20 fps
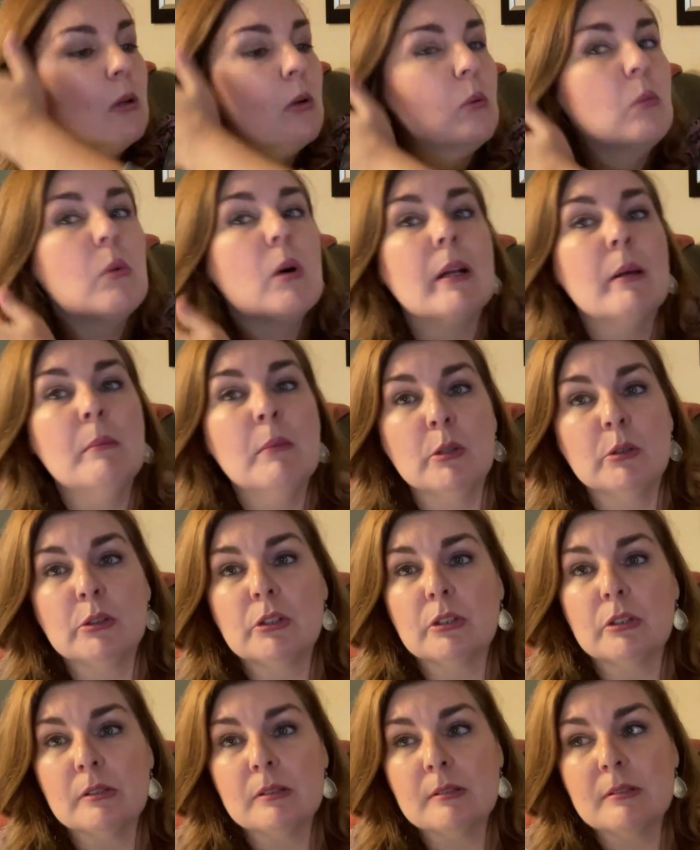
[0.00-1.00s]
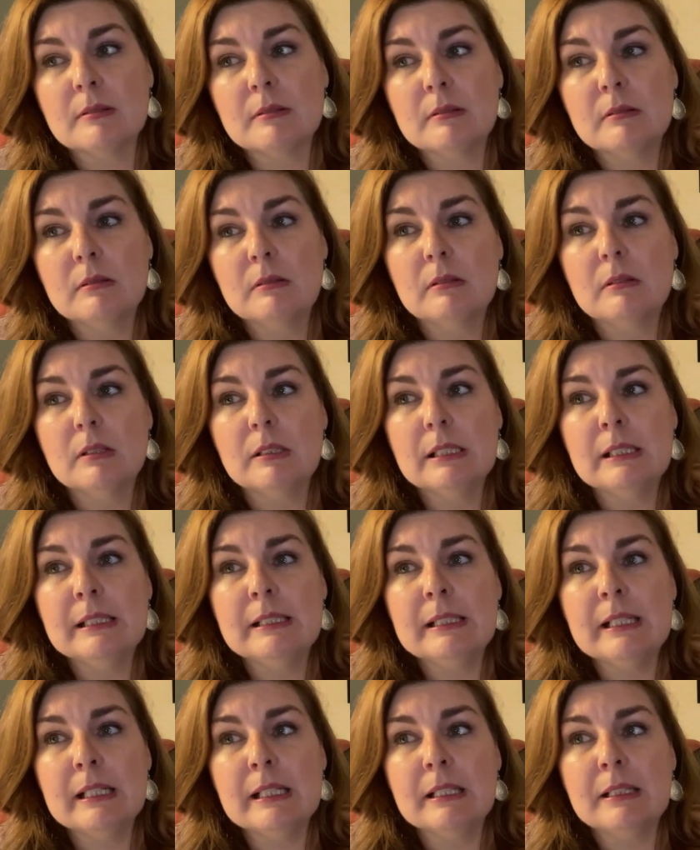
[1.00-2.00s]
what emotions
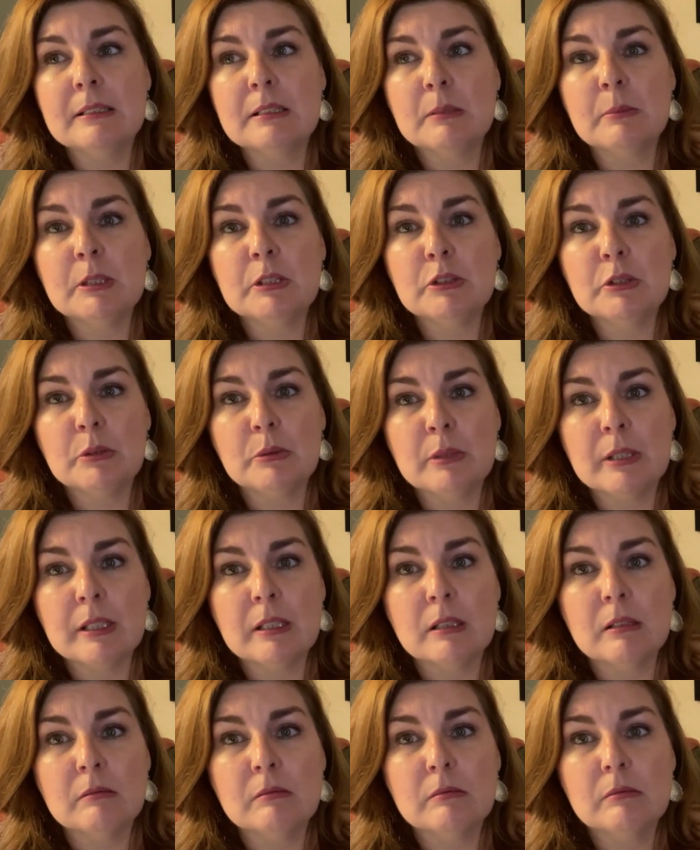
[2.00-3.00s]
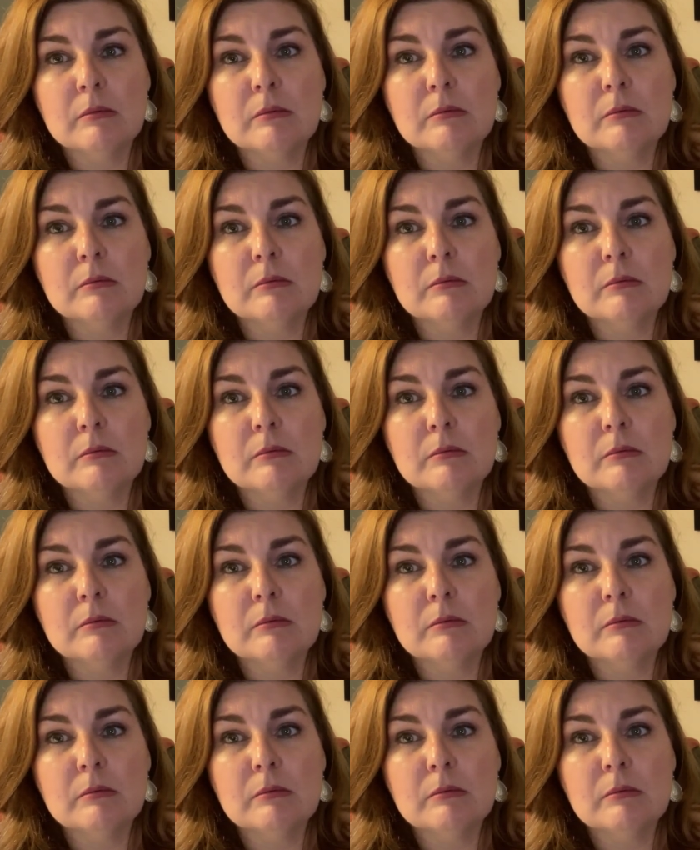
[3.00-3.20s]
need to be tuned in